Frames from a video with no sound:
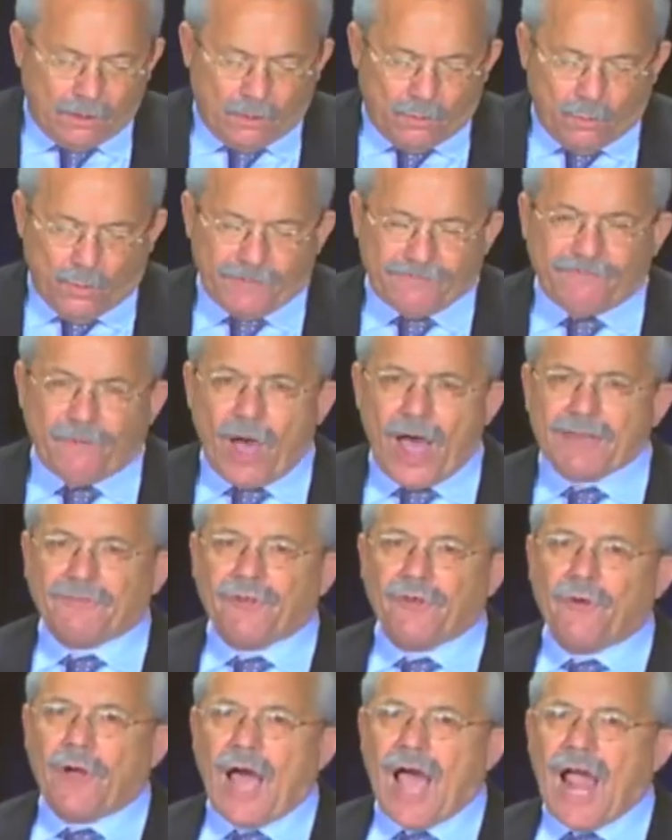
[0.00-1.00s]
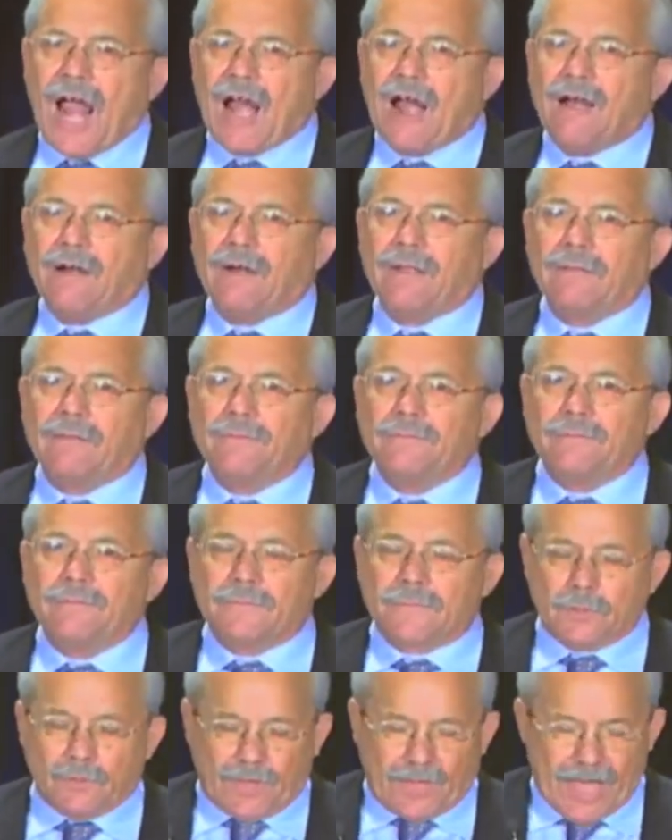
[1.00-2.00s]
We fought too hard
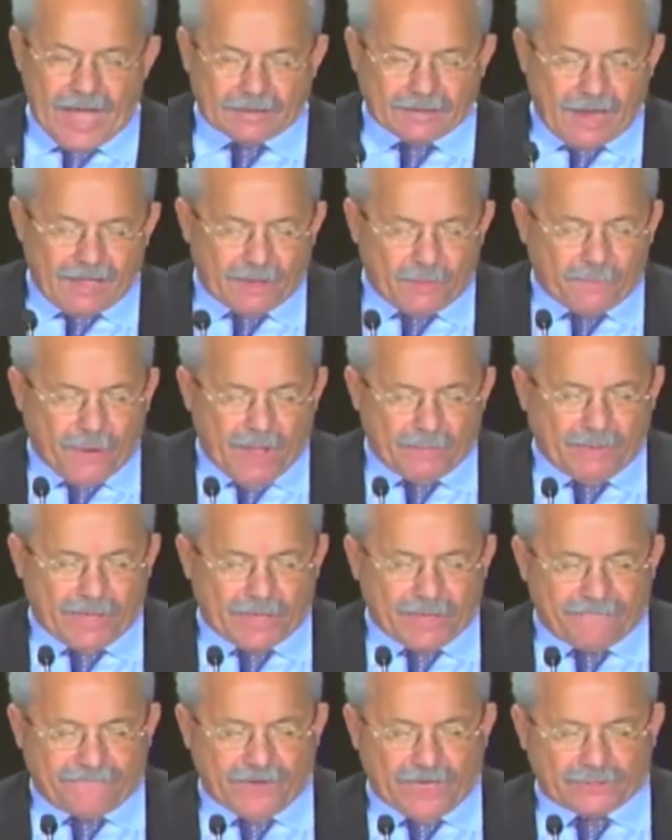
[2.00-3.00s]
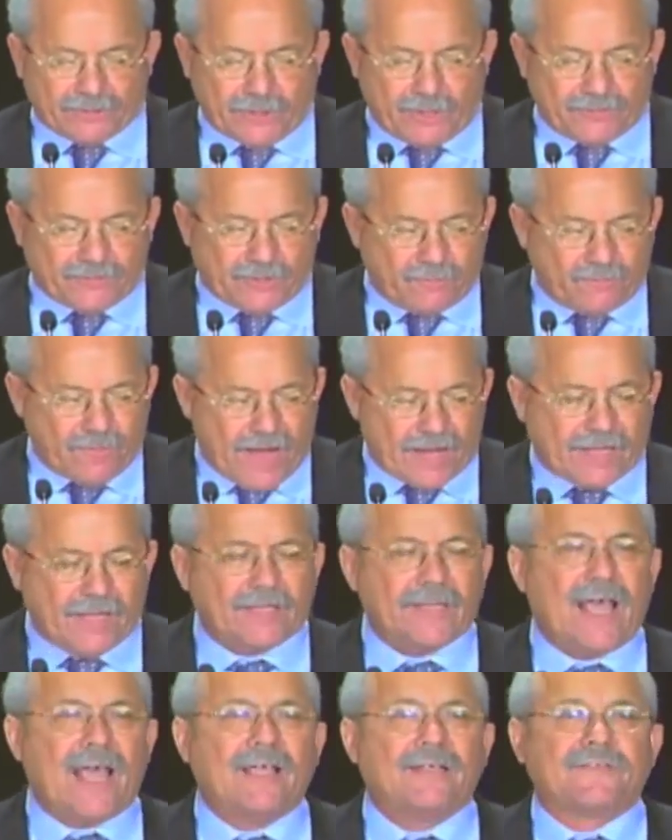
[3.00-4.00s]
to elect other public officials who
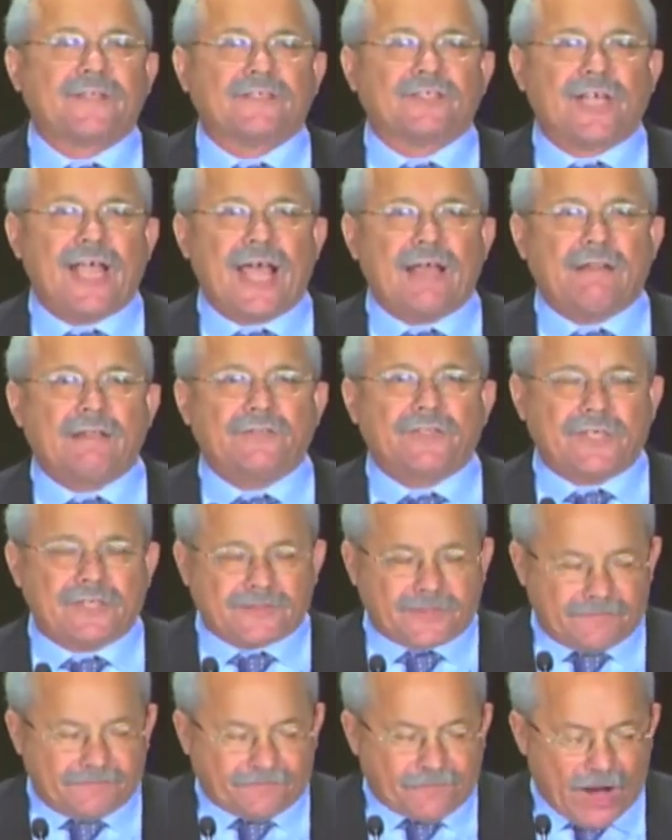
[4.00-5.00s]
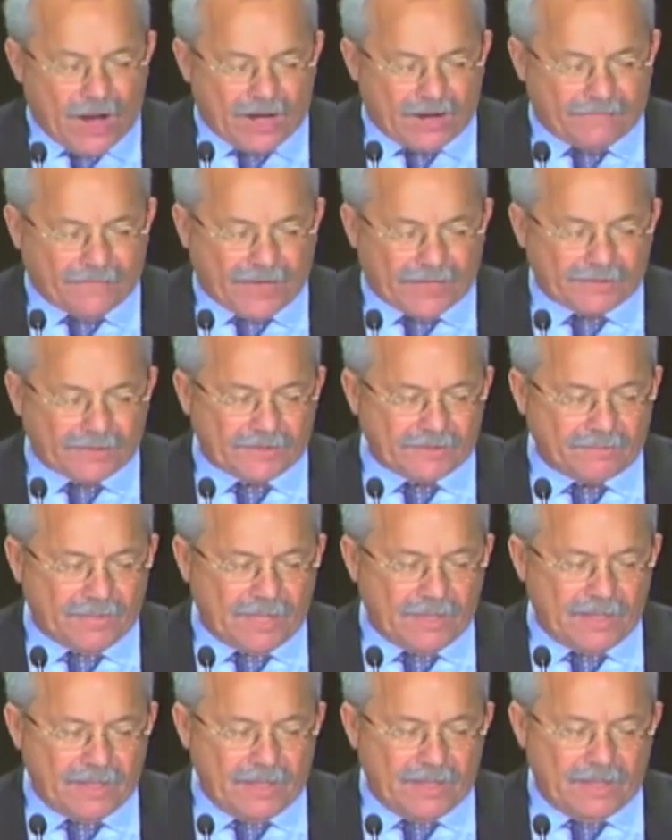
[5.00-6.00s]
recognize the challenges in front of us,
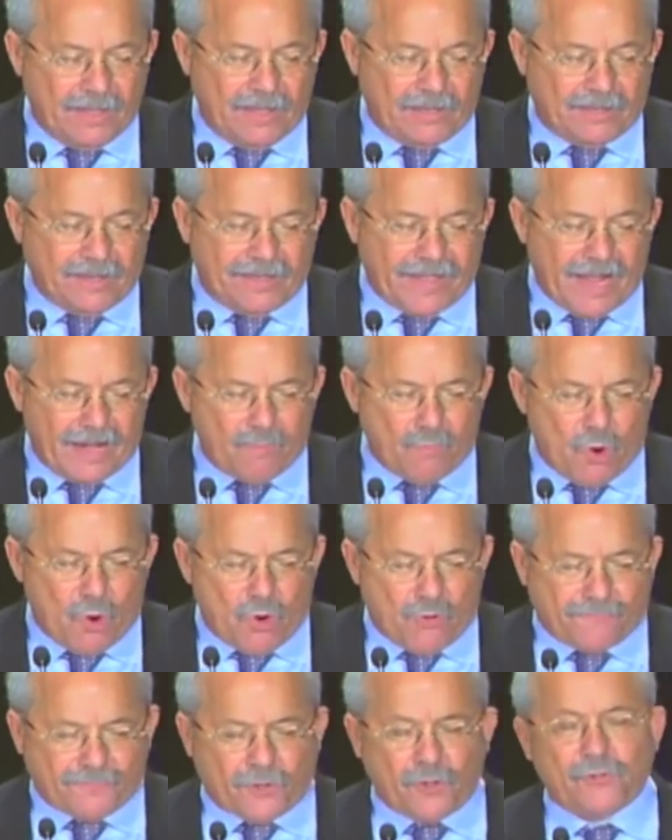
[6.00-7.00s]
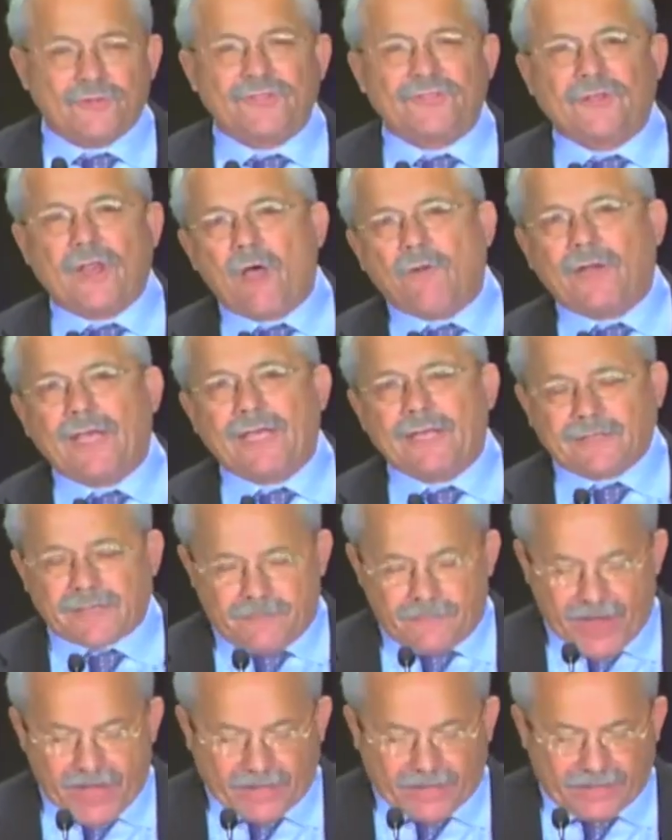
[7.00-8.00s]
to then move too slowly
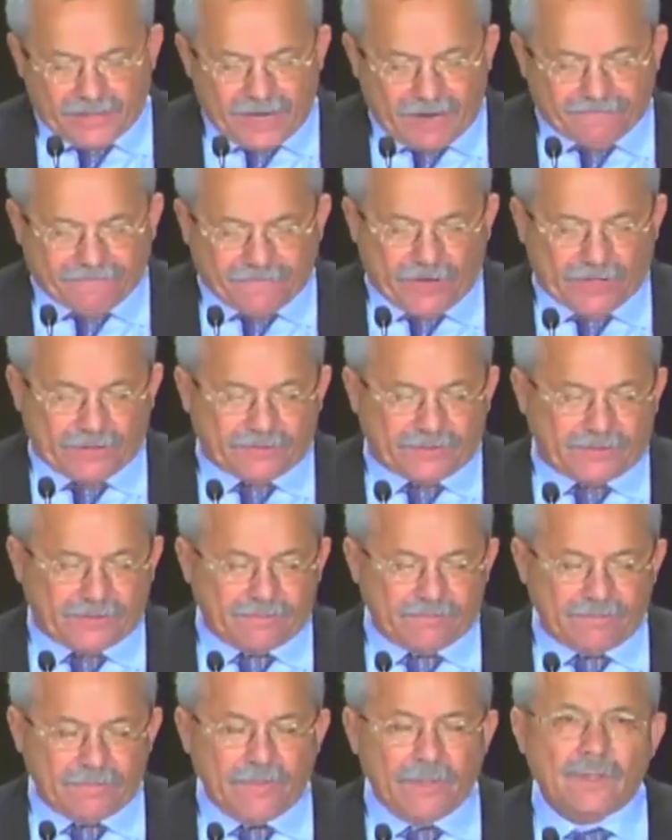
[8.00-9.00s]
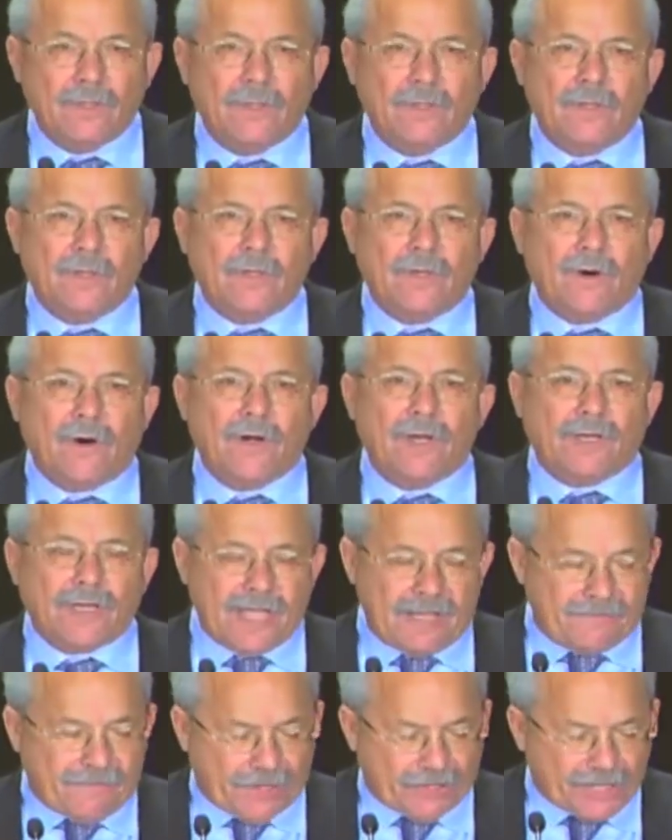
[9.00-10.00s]
to make a difference, or to
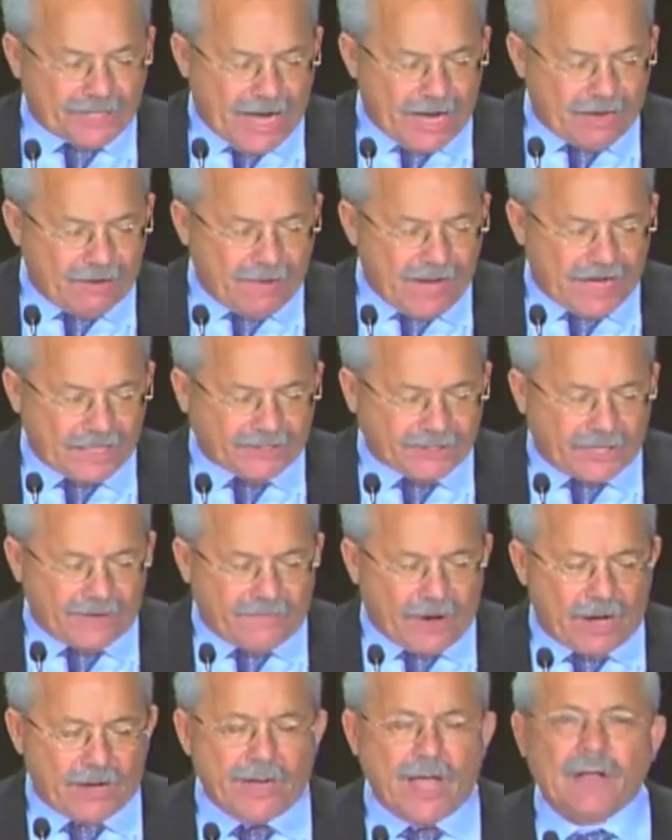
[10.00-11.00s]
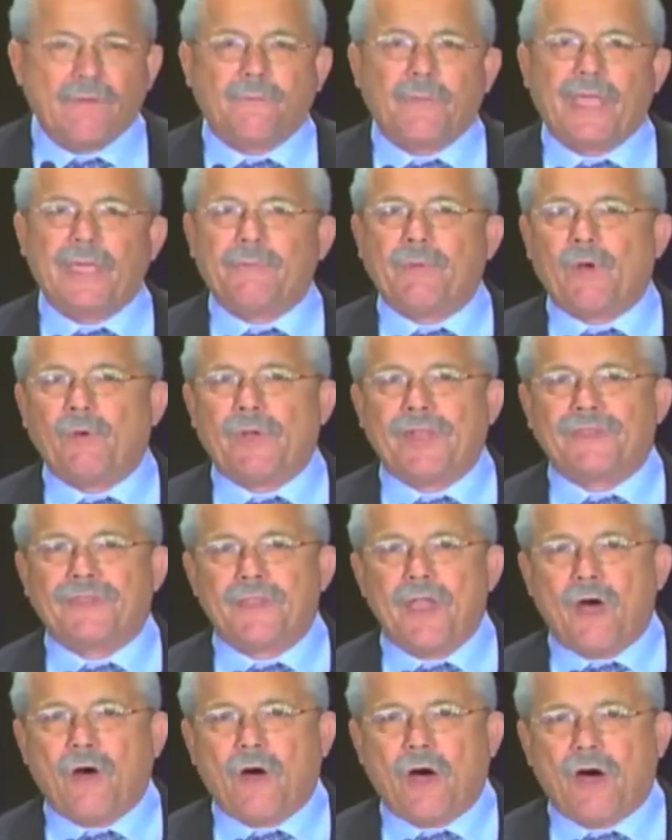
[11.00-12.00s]
leave a generation of our young people with
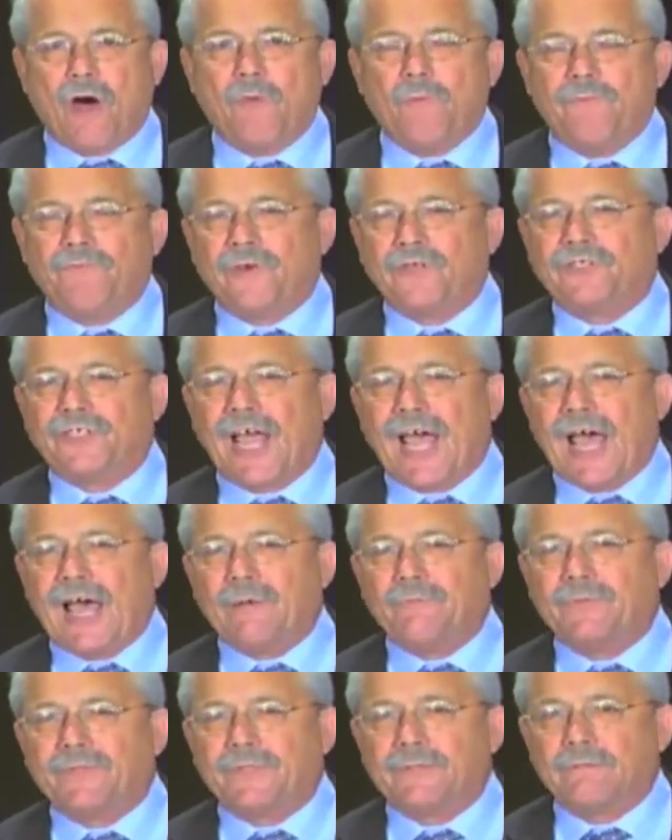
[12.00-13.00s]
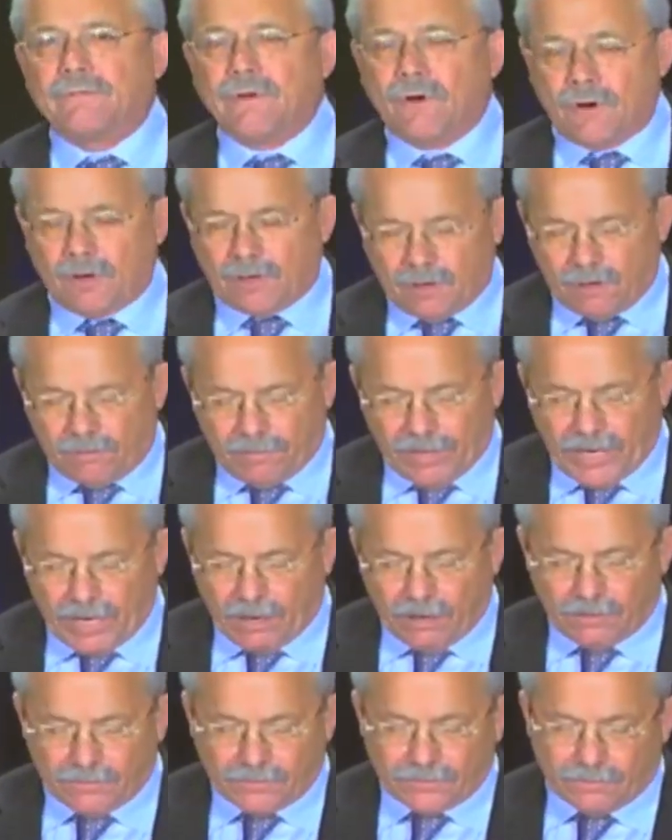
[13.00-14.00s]
no hope for jobs or
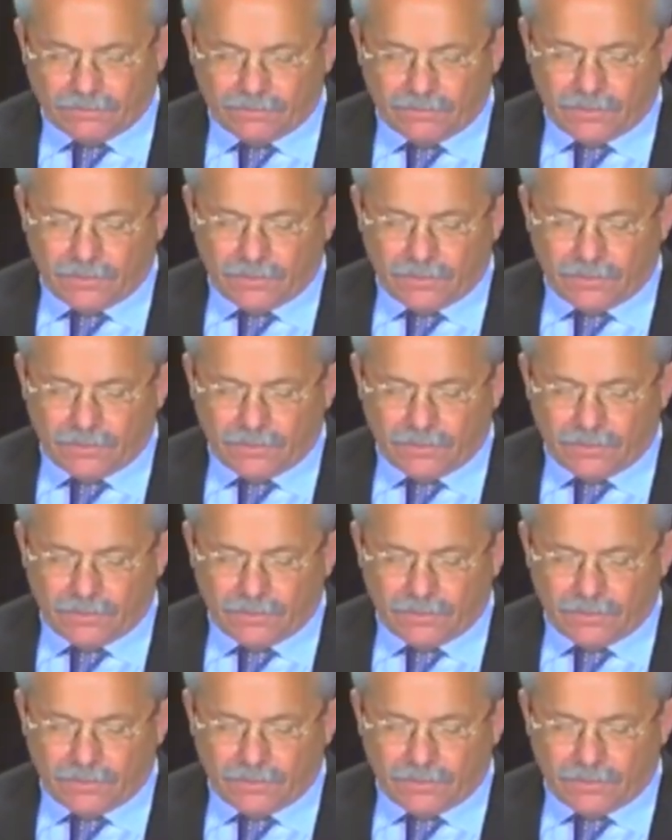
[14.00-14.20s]
careers.